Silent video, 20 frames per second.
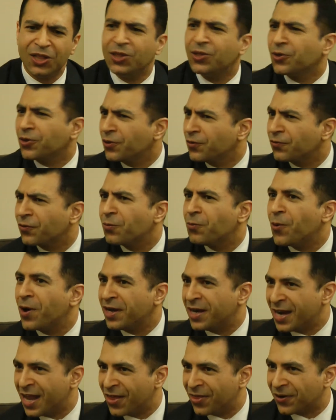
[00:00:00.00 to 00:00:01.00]
learn from
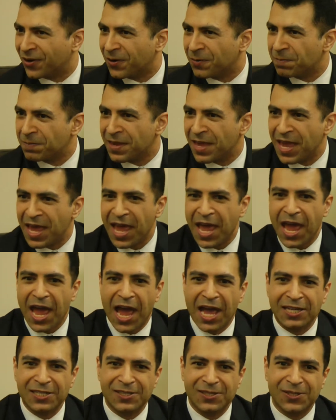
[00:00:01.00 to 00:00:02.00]
one another.
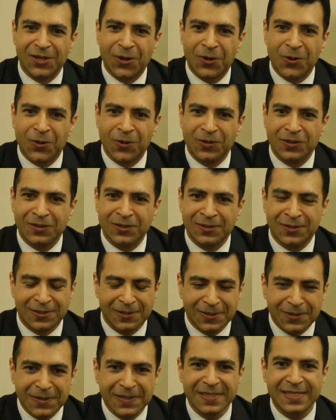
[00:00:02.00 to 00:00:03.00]
And so
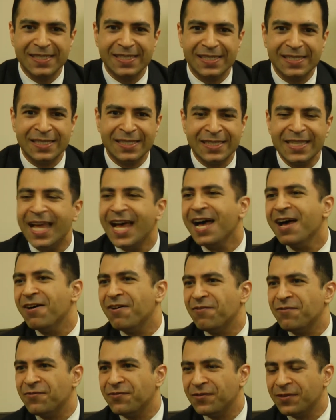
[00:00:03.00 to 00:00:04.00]
students
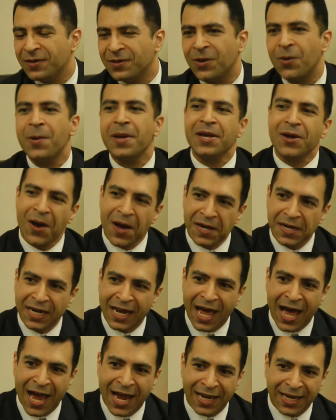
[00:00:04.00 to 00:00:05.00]
love going
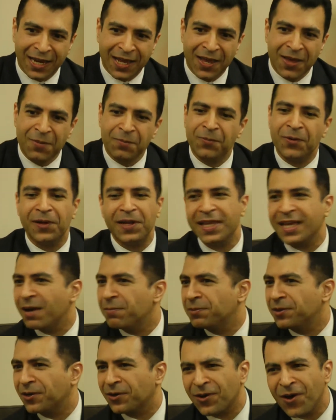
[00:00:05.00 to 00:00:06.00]
online, pulling
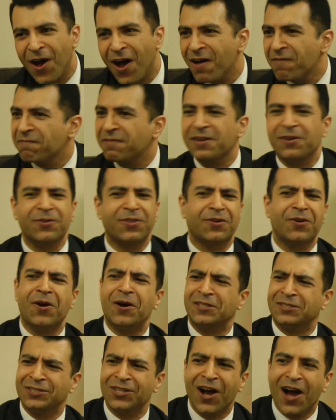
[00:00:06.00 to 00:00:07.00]
up their coffee or their
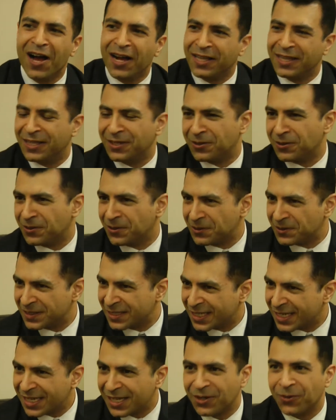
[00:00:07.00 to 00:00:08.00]
hot chocolate or their
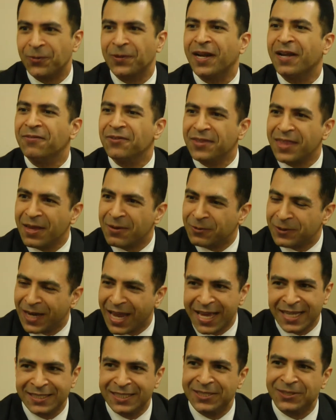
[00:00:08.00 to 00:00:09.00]
tea or whatever they would
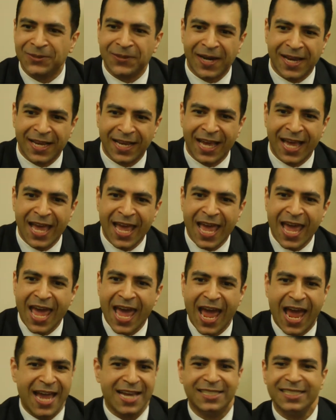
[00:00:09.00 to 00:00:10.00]
like to drink,
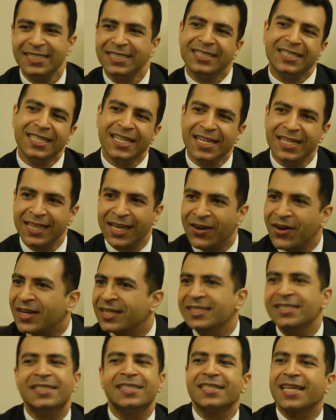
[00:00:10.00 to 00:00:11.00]
and just sitting there
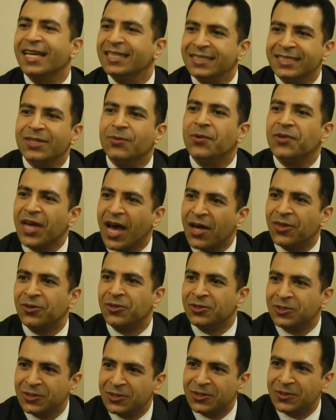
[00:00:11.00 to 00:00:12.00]
and discussing with
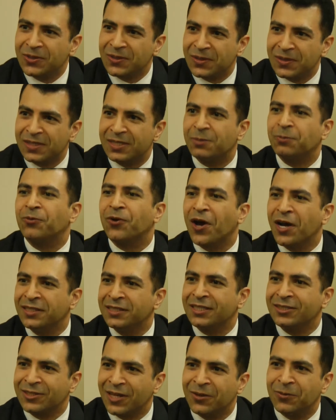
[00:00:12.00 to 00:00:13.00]
other students the
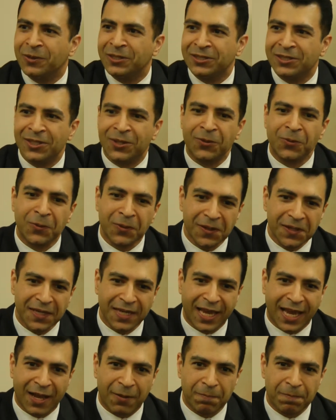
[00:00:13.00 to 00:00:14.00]
projects on which they're
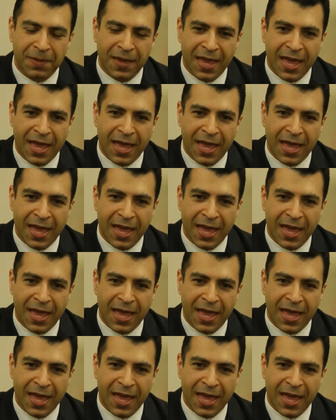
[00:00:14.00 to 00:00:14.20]
working.